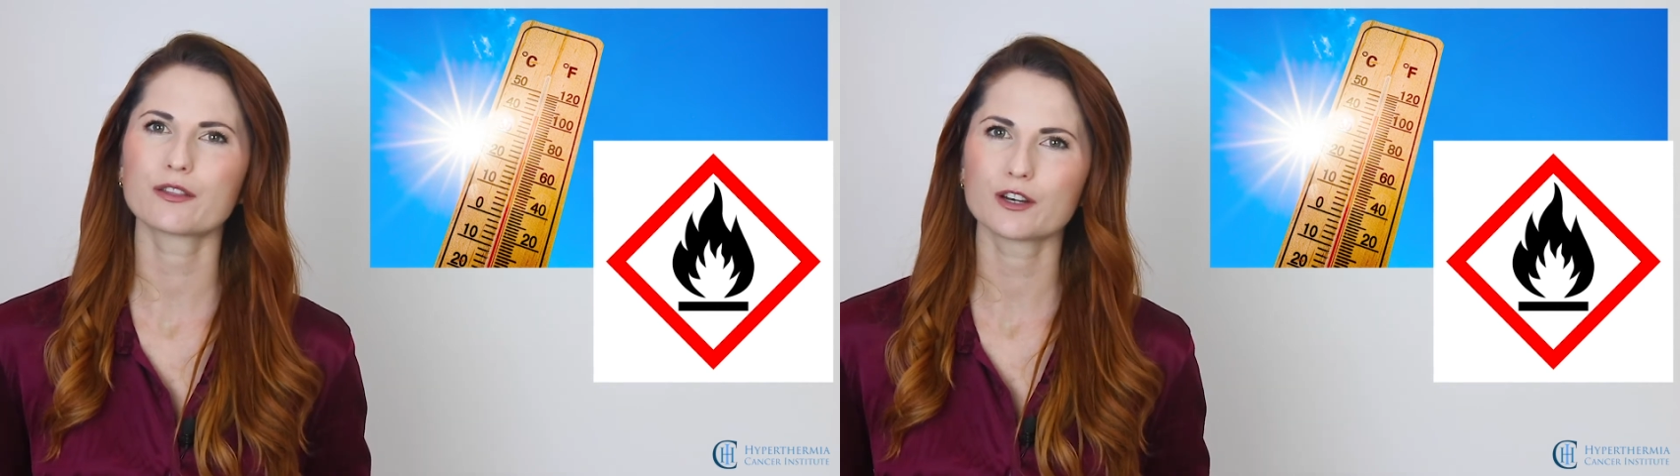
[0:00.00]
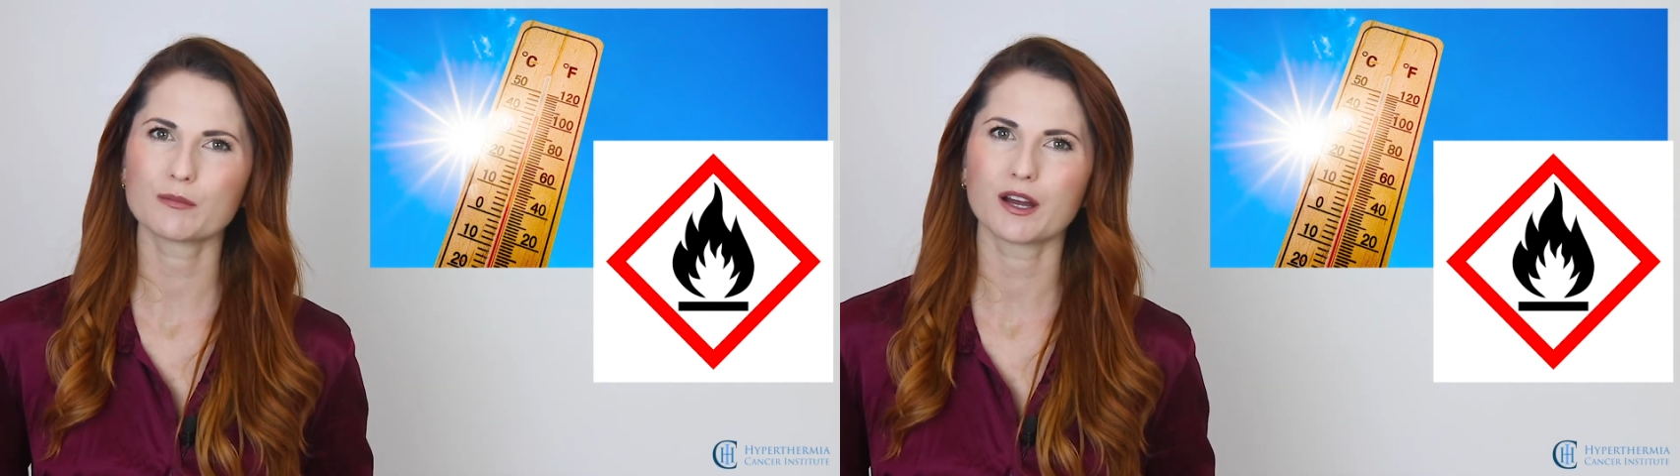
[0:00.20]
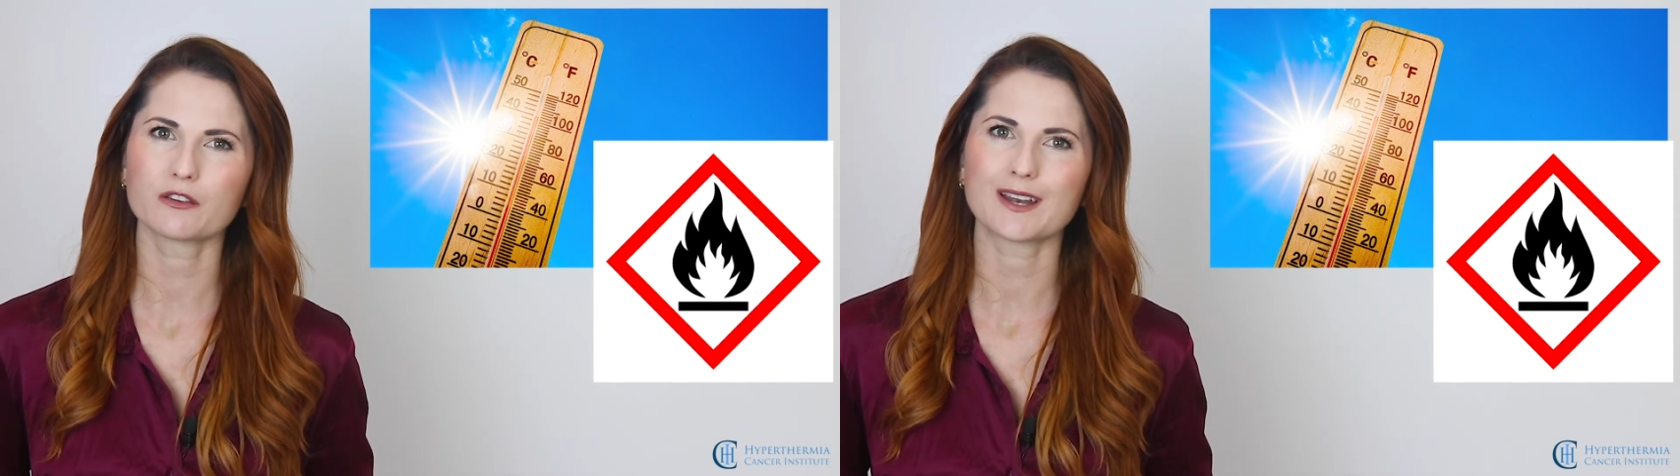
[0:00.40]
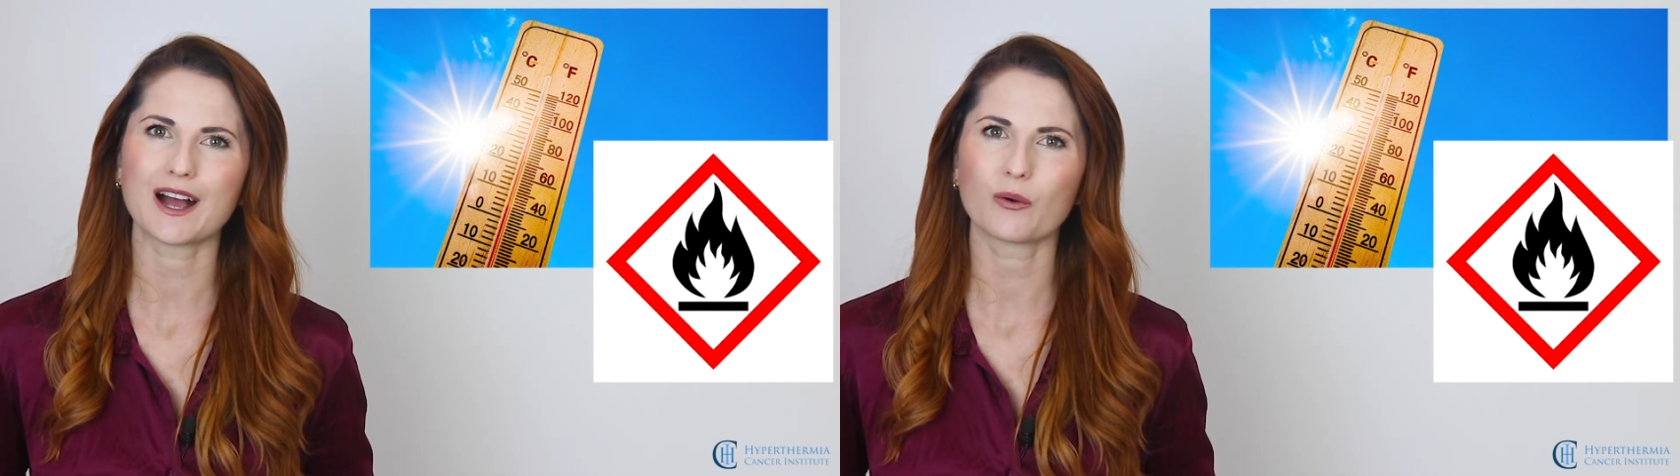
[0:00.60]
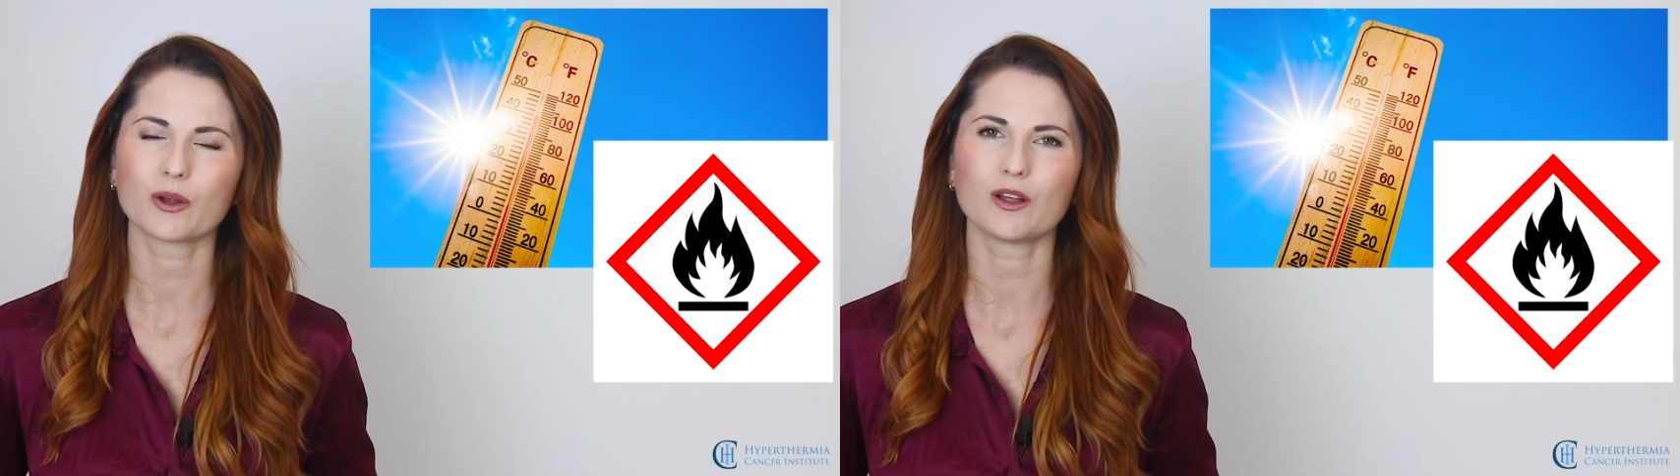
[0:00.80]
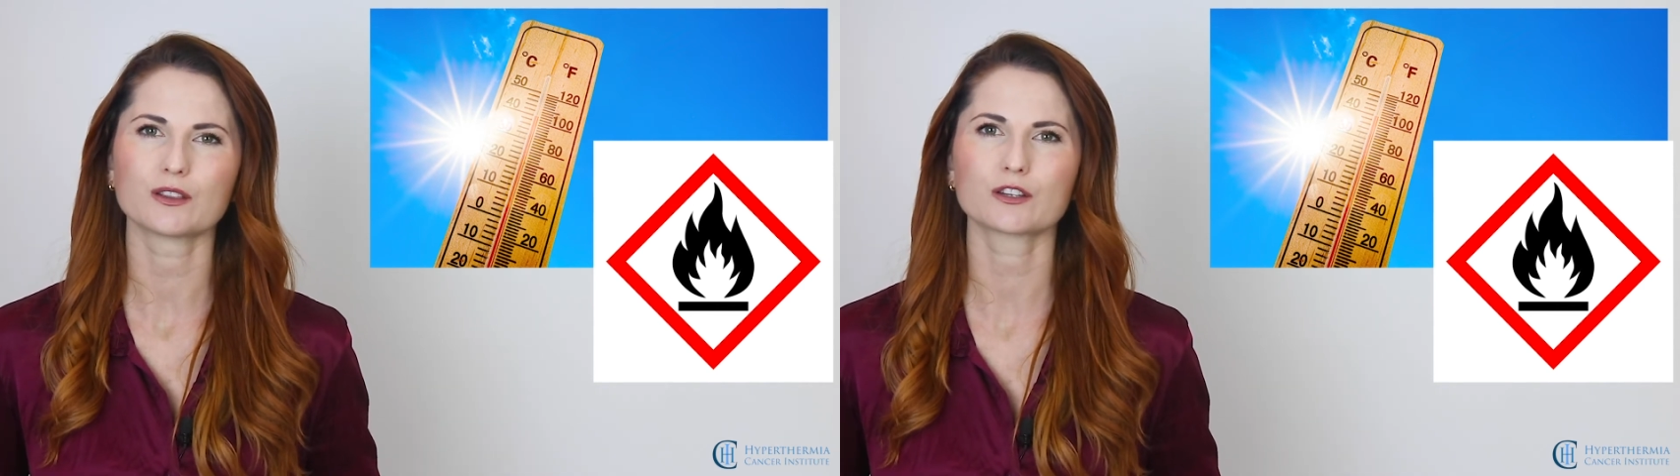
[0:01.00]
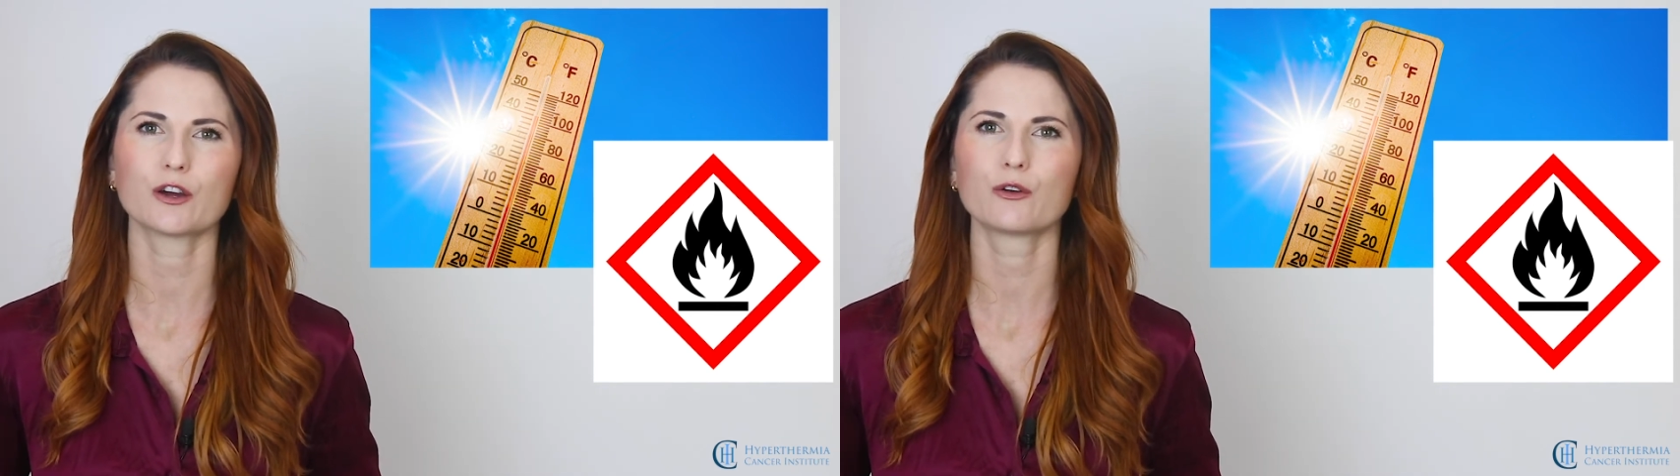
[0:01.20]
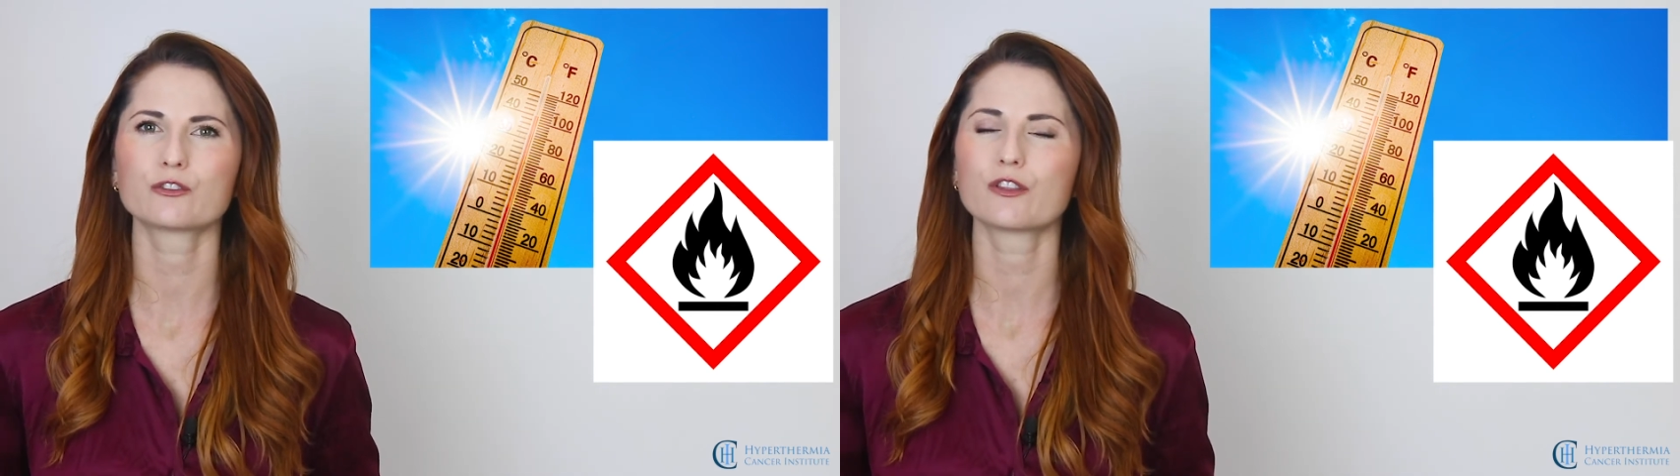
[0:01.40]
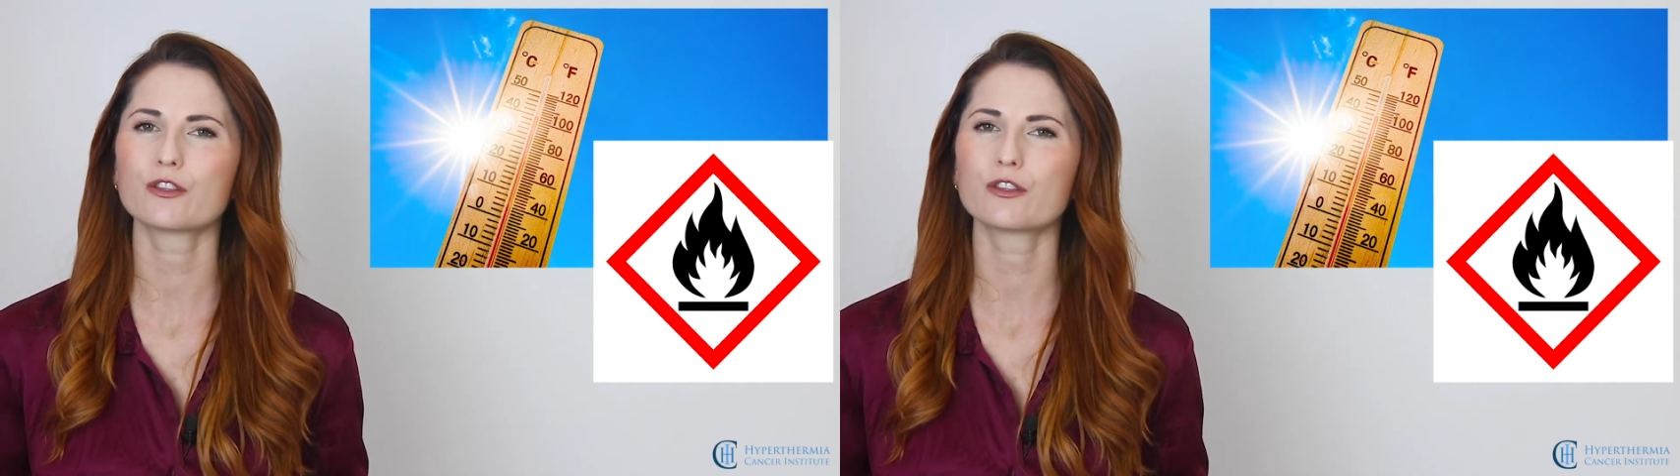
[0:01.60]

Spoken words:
to 30 miles an hour along the coast and